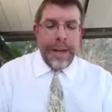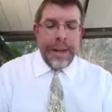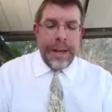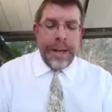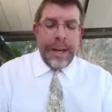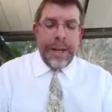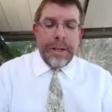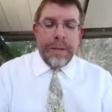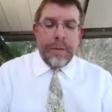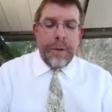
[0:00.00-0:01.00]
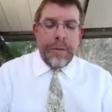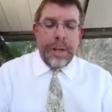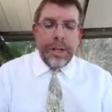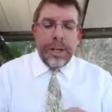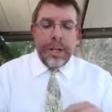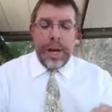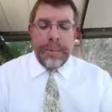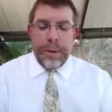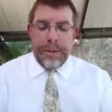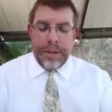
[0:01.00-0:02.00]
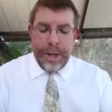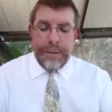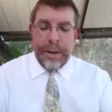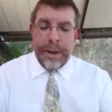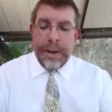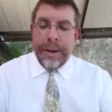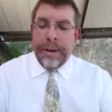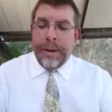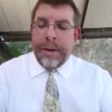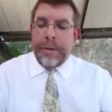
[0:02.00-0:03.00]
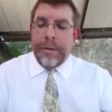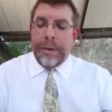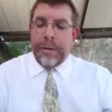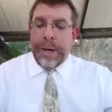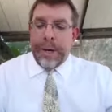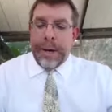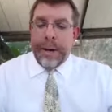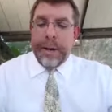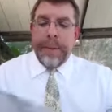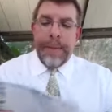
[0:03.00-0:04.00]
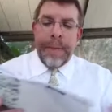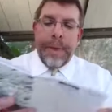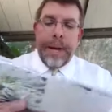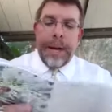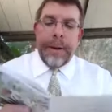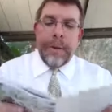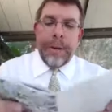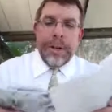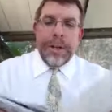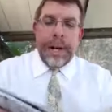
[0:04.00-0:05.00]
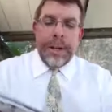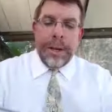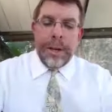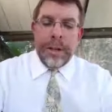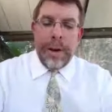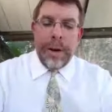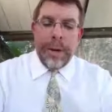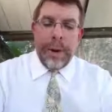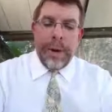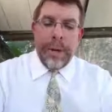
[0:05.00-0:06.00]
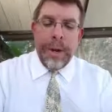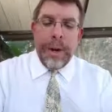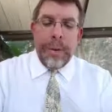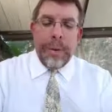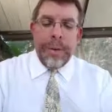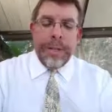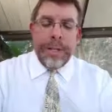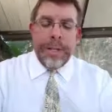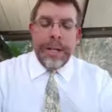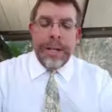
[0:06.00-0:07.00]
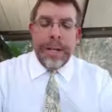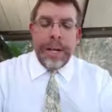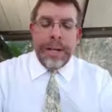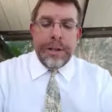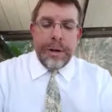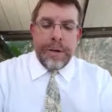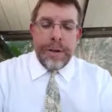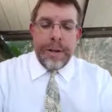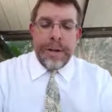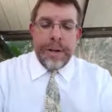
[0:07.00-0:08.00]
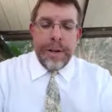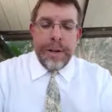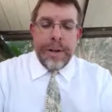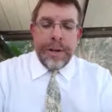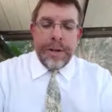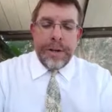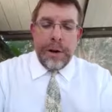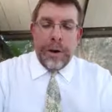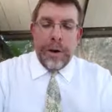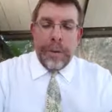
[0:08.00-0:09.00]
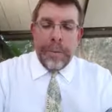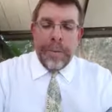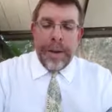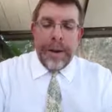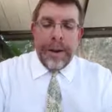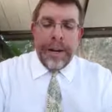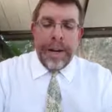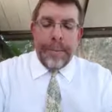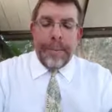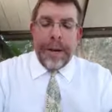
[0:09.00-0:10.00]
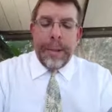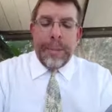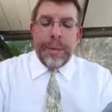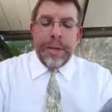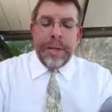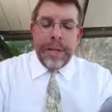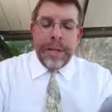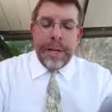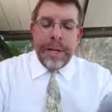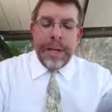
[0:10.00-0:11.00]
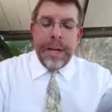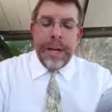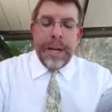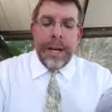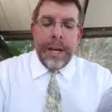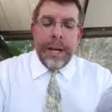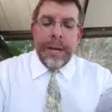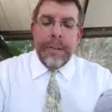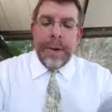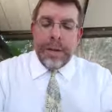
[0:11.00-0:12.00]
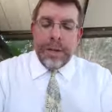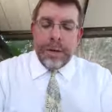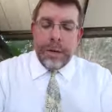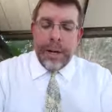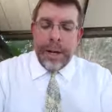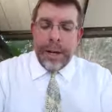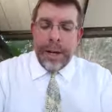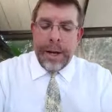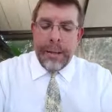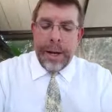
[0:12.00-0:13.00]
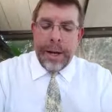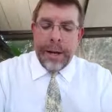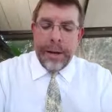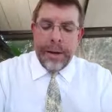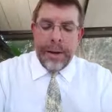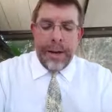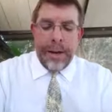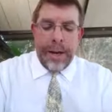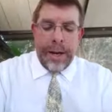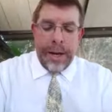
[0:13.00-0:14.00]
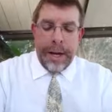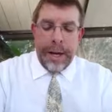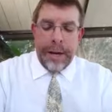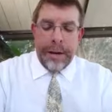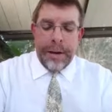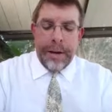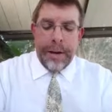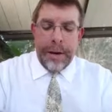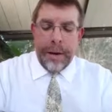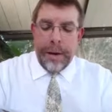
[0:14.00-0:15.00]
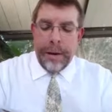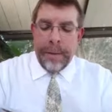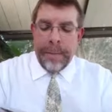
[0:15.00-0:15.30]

that is Revelation chapter 7 for the reading. And we just got done talking about persistence in service. So keep being persistent in the ministry. Amen. And uh,